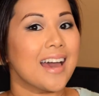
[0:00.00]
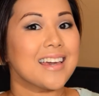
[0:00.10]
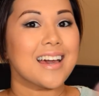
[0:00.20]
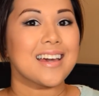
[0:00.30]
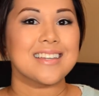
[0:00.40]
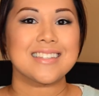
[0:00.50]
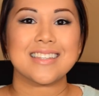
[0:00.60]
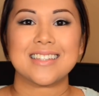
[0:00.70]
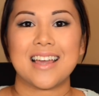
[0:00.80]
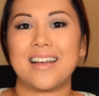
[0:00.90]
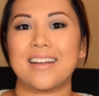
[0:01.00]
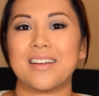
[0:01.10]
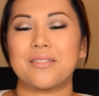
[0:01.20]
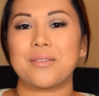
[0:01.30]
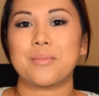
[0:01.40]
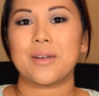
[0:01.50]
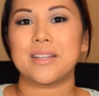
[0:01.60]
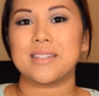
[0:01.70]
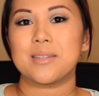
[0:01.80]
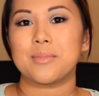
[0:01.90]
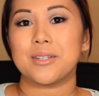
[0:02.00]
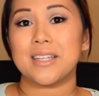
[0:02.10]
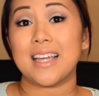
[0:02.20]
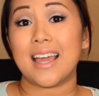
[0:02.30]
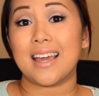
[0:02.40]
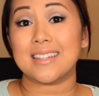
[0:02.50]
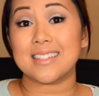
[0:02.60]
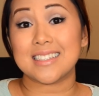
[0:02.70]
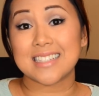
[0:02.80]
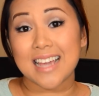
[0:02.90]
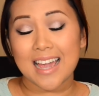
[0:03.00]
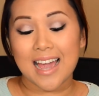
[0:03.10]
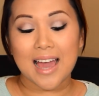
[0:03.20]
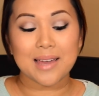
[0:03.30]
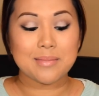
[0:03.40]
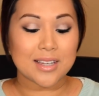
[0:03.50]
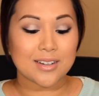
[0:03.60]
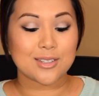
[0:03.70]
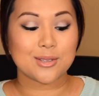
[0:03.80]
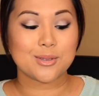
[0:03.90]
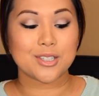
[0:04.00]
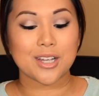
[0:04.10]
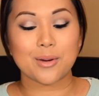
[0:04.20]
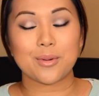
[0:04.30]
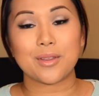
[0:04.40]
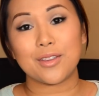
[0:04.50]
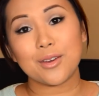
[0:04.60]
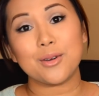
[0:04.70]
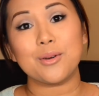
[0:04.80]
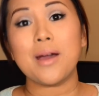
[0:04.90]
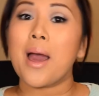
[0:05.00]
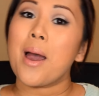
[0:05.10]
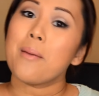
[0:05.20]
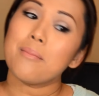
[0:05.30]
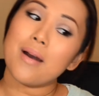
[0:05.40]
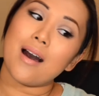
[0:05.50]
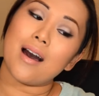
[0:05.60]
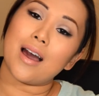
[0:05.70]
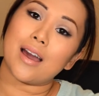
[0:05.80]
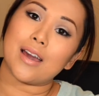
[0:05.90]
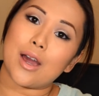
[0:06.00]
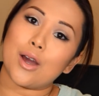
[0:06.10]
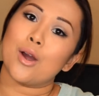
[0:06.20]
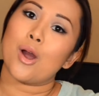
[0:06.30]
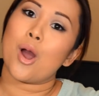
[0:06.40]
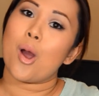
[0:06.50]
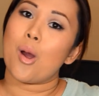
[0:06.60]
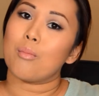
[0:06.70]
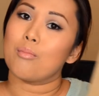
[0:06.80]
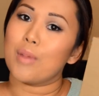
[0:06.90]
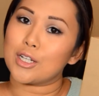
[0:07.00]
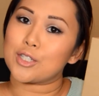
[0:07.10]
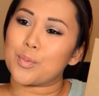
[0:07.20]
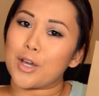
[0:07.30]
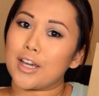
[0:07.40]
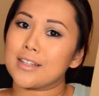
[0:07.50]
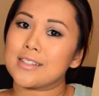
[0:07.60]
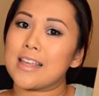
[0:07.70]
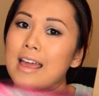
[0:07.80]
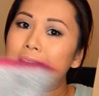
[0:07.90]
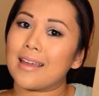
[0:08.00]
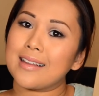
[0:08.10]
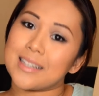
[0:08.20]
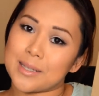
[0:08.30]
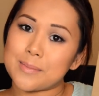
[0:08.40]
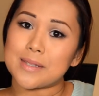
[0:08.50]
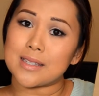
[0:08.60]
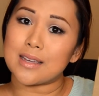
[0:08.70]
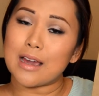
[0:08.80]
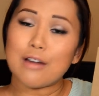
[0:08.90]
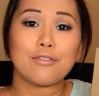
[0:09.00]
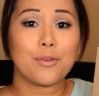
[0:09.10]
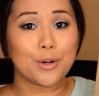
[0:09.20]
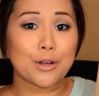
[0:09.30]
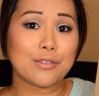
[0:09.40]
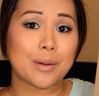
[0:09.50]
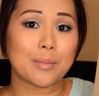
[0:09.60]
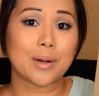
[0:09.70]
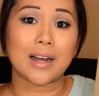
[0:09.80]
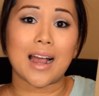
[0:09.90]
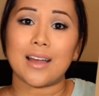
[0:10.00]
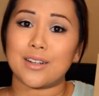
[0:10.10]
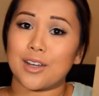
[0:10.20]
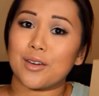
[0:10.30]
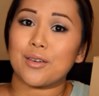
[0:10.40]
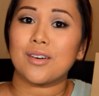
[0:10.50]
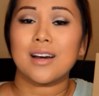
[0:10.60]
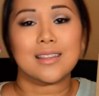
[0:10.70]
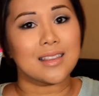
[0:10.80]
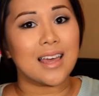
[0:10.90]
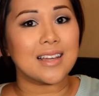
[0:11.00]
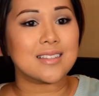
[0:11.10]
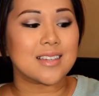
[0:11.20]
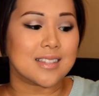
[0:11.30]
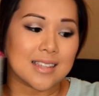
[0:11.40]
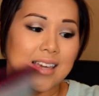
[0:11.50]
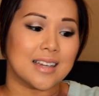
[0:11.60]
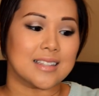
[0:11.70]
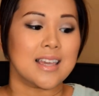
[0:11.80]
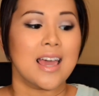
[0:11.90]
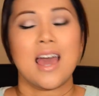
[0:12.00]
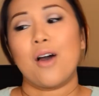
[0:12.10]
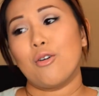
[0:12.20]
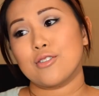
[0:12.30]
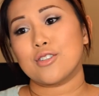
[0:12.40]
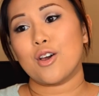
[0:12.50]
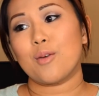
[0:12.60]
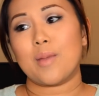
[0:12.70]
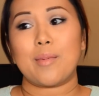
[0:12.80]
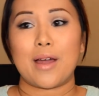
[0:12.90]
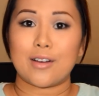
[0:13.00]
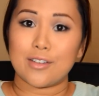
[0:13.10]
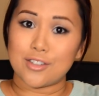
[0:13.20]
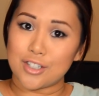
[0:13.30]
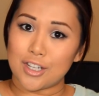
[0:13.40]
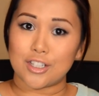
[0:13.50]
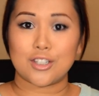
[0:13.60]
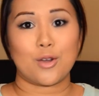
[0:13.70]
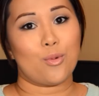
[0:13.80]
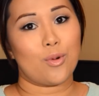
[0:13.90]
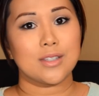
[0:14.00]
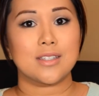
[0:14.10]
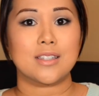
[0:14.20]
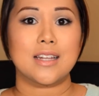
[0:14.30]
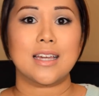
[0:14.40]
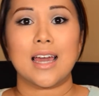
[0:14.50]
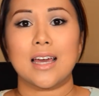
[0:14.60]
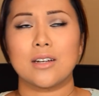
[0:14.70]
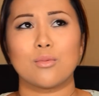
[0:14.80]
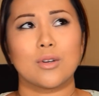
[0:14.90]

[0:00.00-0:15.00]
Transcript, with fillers: Hi guys, it's Erica from Brains to Beauty, and today I'm here to share with you my Birchbox and Ipsy for November. I know, late is late. Also, my background's changed once again.